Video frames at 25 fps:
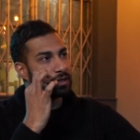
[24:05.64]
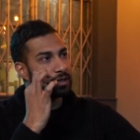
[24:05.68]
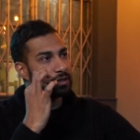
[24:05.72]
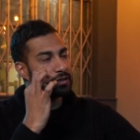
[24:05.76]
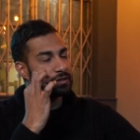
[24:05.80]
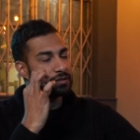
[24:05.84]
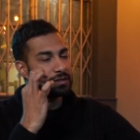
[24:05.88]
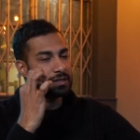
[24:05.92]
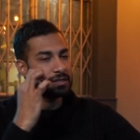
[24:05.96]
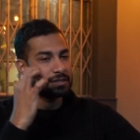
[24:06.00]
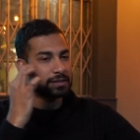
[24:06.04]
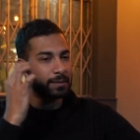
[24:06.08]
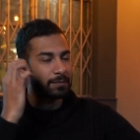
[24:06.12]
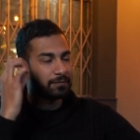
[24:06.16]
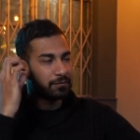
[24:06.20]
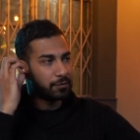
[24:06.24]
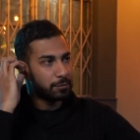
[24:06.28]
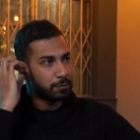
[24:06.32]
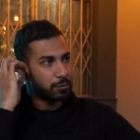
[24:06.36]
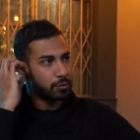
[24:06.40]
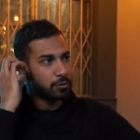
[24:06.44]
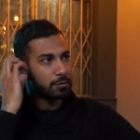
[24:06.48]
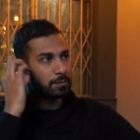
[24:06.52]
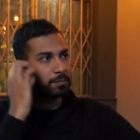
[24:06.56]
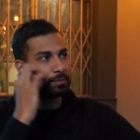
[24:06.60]
that you see some
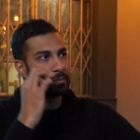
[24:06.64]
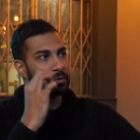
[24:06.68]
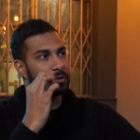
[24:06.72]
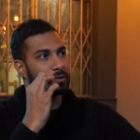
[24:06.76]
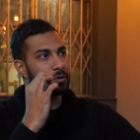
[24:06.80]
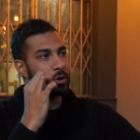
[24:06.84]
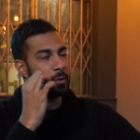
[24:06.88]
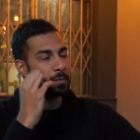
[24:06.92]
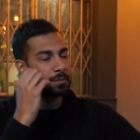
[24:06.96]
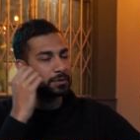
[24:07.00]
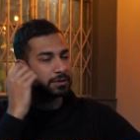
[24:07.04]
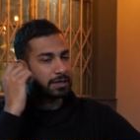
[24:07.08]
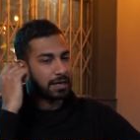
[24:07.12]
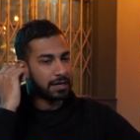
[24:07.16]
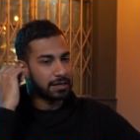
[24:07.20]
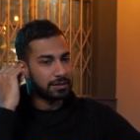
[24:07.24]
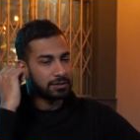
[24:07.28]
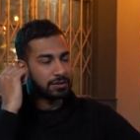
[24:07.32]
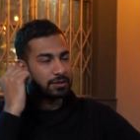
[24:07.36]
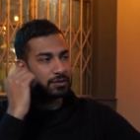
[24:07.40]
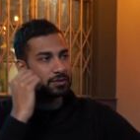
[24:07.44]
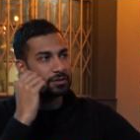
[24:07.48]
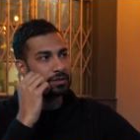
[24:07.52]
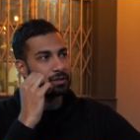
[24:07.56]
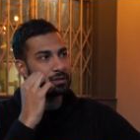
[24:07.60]
football commentators
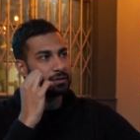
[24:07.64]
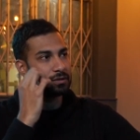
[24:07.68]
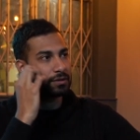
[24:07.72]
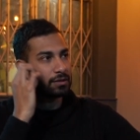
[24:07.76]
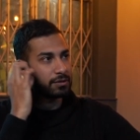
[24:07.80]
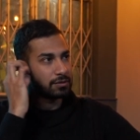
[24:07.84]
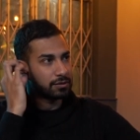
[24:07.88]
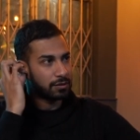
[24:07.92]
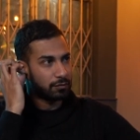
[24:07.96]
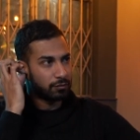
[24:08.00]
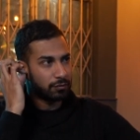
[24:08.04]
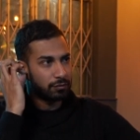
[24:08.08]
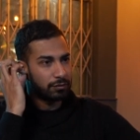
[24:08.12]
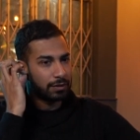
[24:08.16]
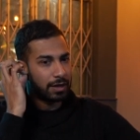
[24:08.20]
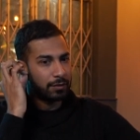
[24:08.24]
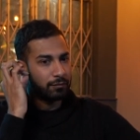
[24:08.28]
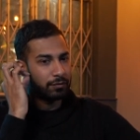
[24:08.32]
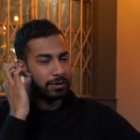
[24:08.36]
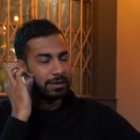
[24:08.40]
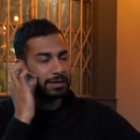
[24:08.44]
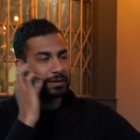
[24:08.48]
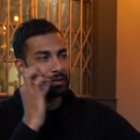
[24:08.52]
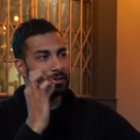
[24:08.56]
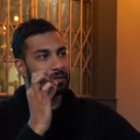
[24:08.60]
use. That they're
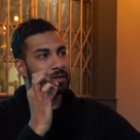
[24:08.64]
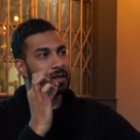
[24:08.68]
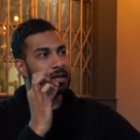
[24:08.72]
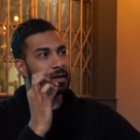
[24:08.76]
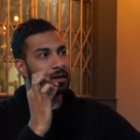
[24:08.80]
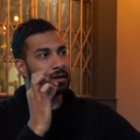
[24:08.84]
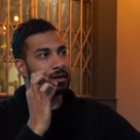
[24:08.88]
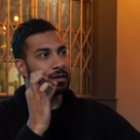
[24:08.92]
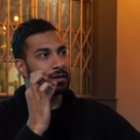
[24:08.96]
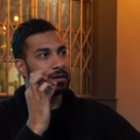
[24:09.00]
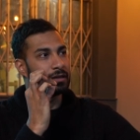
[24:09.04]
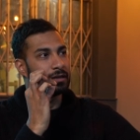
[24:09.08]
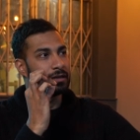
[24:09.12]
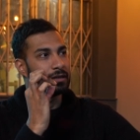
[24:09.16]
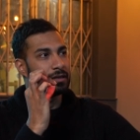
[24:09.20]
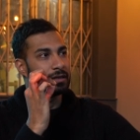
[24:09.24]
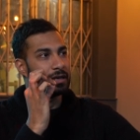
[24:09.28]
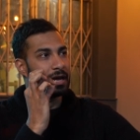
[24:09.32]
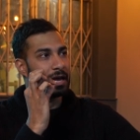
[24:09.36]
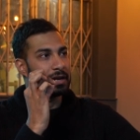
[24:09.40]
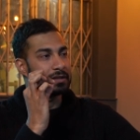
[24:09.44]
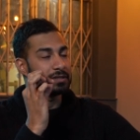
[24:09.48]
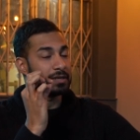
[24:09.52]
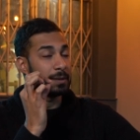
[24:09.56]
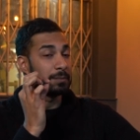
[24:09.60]
really thin,
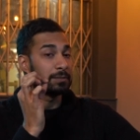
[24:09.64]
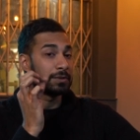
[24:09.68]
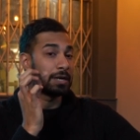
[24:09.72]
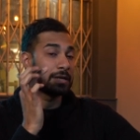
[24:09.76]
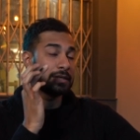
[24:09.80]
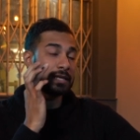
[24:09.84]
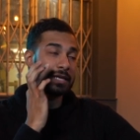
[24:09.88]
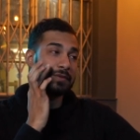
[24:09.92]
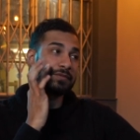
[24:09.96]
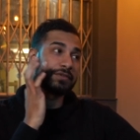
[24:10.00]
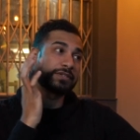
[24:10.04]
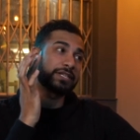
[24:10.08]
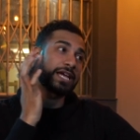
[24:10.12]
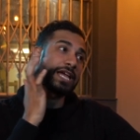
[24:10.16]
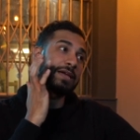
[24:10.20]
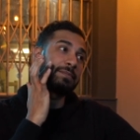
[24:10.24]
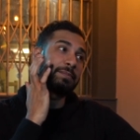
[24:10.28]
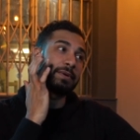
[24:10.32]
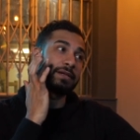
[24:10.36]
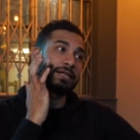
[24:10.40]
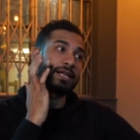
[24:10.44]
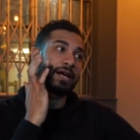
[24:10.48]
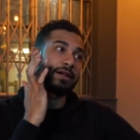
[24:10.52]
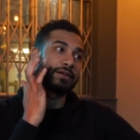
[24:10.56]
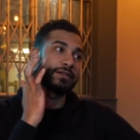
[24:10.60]
and sometimes they even tape
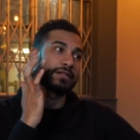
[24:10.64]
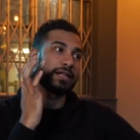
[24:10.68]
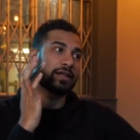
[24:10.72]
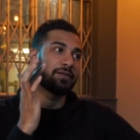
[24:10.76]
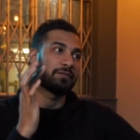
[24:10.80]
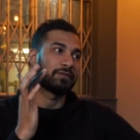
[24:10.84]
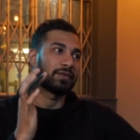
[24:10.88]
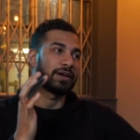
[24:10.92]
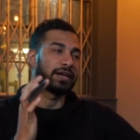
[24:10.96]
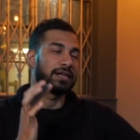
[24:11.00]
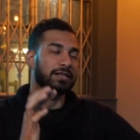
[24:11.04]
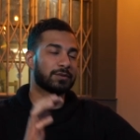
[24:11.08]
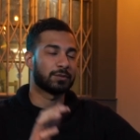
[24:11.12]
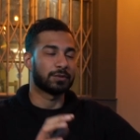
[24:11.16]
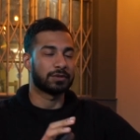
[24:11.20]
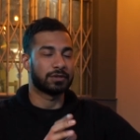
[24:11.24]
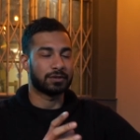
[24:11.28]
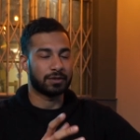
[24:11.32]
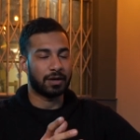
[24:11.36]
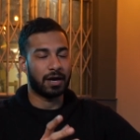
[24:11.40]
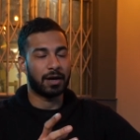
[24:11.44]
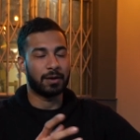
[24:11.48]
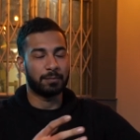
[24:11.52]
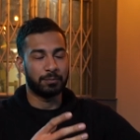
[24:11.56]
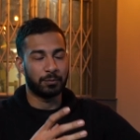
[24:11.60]
it down to their face. Which
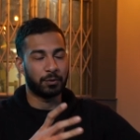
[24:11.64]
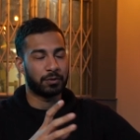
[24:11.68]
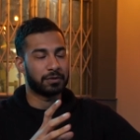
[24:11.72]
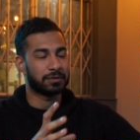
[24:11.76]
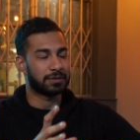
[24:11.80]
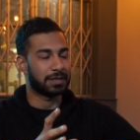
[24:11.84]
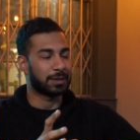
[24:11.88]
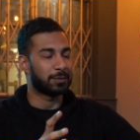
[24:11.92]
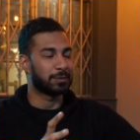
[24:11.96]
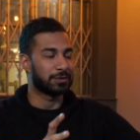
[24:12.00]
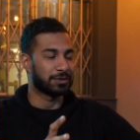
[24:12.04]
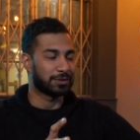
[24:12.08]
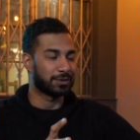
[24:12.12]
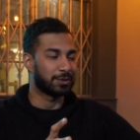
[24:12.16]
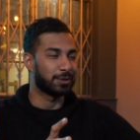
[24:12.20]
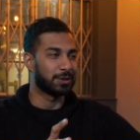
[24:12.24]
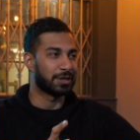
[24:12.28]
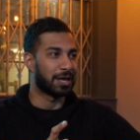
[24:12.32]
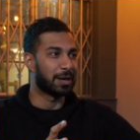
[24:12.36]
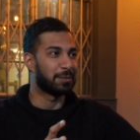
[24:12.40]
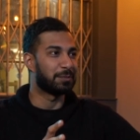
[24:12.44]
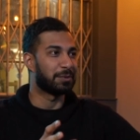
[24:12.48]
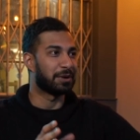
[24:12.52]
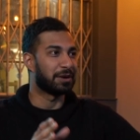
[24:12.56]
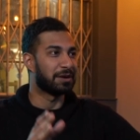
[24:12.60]
I'm not saying we should do
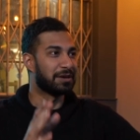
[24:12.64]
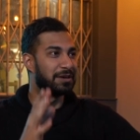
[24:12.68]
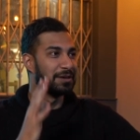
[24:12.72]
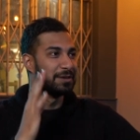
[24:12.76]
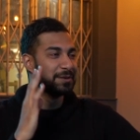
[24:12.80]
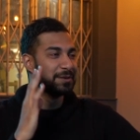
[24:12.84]
that, but